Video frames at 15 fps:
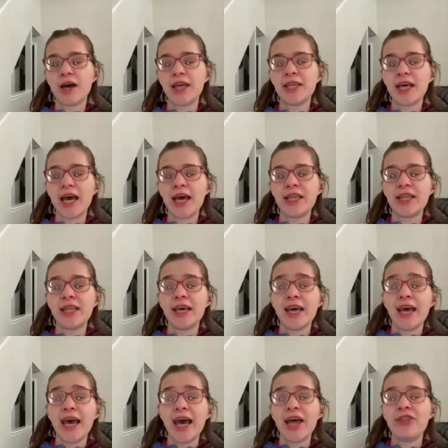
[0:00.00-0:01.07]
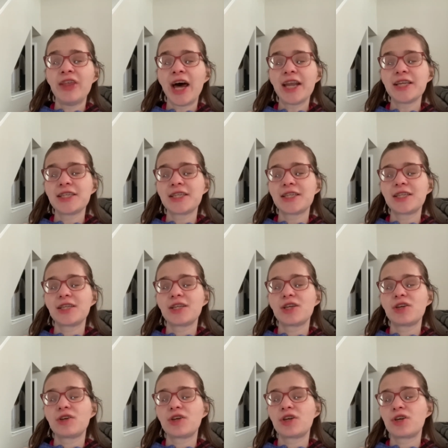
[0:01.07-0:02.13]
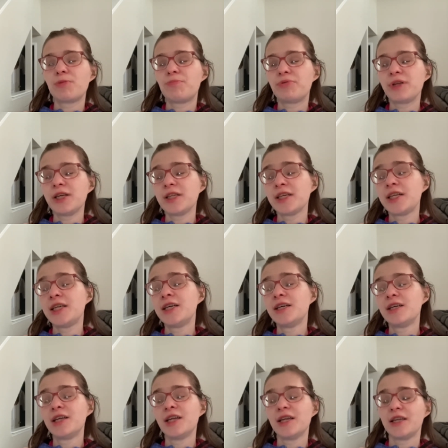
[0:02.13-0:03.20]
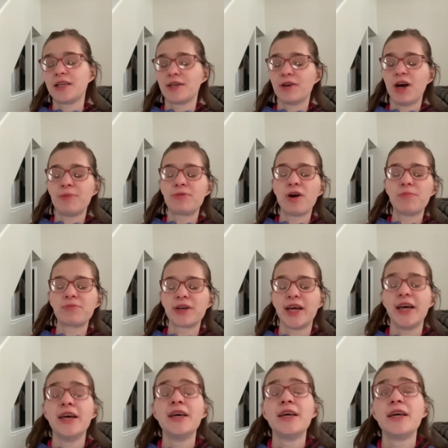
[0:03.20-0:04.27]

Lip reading: And that is completely appropriate.